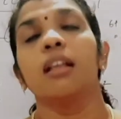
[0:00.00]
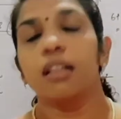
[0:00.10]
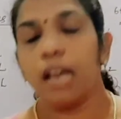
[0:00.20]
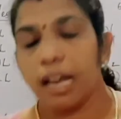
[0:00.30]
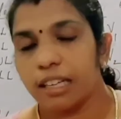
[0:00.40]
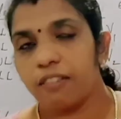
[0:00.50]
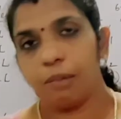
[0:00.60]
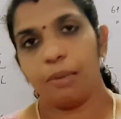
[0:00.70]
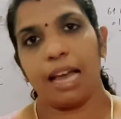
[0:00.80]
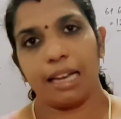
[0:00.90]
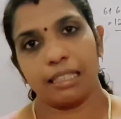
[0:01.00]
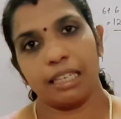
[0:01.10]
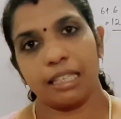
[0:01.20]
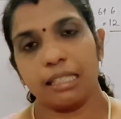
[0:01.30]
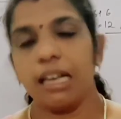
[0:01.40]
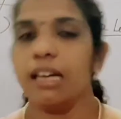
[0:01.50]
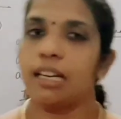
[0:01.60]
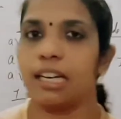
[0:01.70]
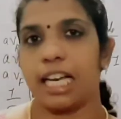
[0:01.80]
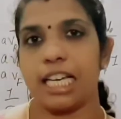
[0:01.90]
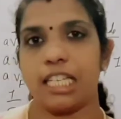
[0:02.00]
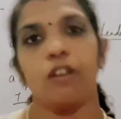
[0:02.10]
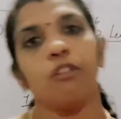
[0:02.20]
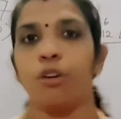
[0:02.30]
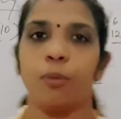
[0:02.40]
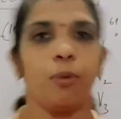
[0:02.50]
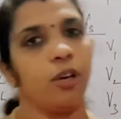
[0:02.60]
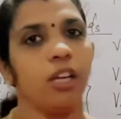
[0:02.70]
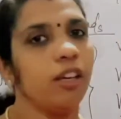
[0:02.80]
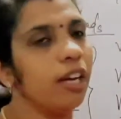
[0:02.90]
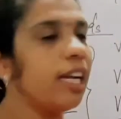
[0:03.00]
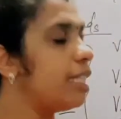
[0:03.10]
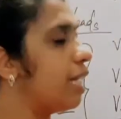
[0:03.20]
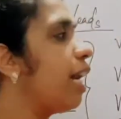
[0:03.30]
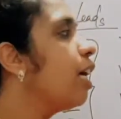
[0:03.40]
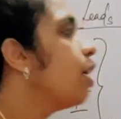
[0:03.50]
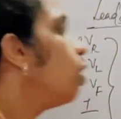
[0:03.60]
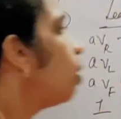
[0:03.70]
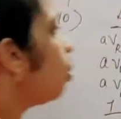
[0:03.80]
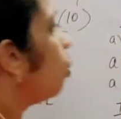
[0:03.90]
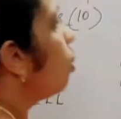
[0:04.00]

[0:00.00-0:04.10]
other will be acting as the negative pole. Understand? So